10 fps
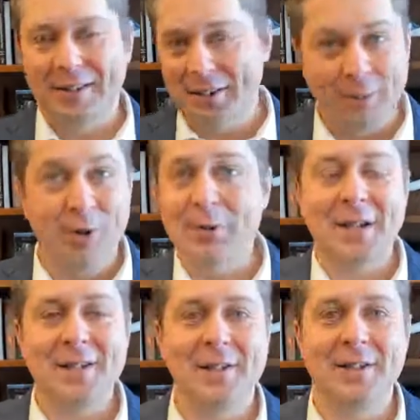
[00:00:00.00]
to
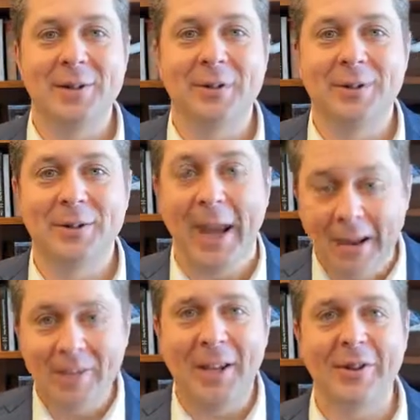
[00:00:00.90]
protest and to, to
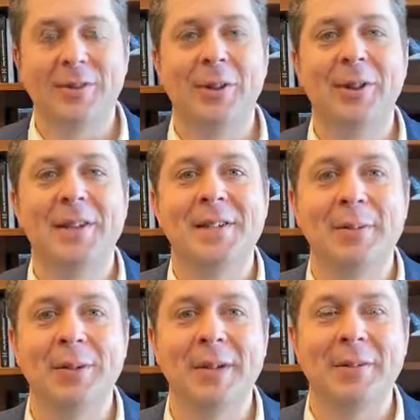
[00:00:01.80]
advocate for the things they
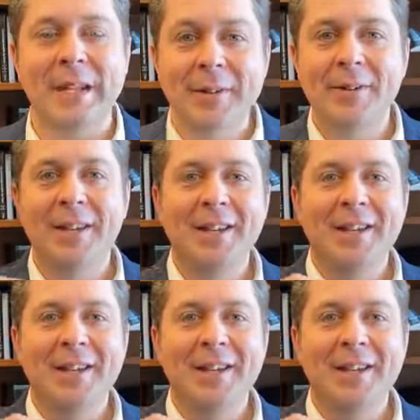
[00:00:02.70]
believe in, even